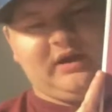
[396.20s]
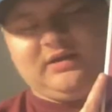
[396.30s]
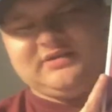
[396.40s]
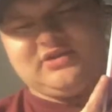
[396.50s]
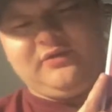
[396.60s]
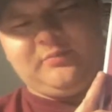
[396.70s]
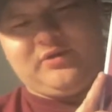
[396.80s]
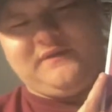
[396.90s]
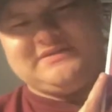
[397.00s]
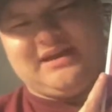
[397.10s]
Because on the
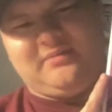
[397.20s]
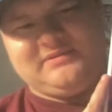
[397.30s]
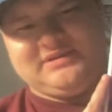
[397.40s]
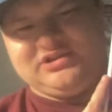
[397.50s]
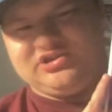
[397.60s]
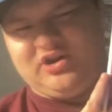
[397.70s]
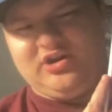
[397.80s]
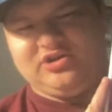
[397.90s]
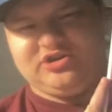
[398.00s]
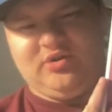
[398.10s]
previous albums, it's
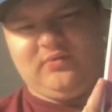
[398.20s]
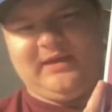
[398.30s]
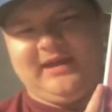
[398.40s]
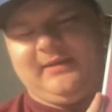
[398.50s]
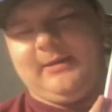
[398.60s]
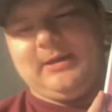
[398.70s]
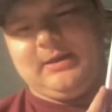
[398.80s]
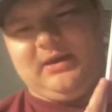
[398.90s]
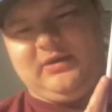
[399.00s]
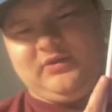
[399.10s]
starting to show that
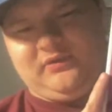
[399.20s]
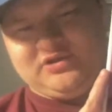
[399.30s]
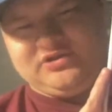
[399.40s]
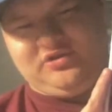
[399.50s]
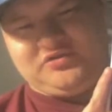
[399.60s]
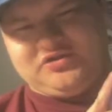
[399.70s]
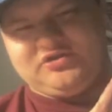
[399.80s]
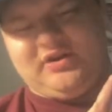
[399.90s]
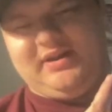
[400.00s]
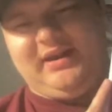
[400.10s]
the originals are
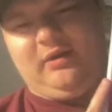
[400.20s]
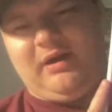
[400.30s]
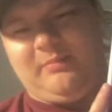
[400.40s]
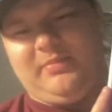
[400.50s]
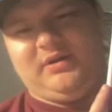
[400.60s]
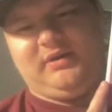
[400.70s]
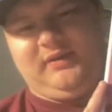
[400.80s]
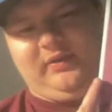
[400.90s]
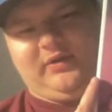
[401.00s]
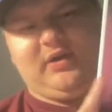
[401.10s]
starting to get a lot better
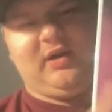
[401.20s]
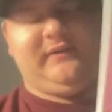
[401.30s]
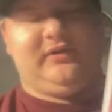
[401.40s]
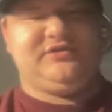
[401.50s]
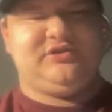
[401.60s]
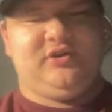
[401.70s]
than their covers.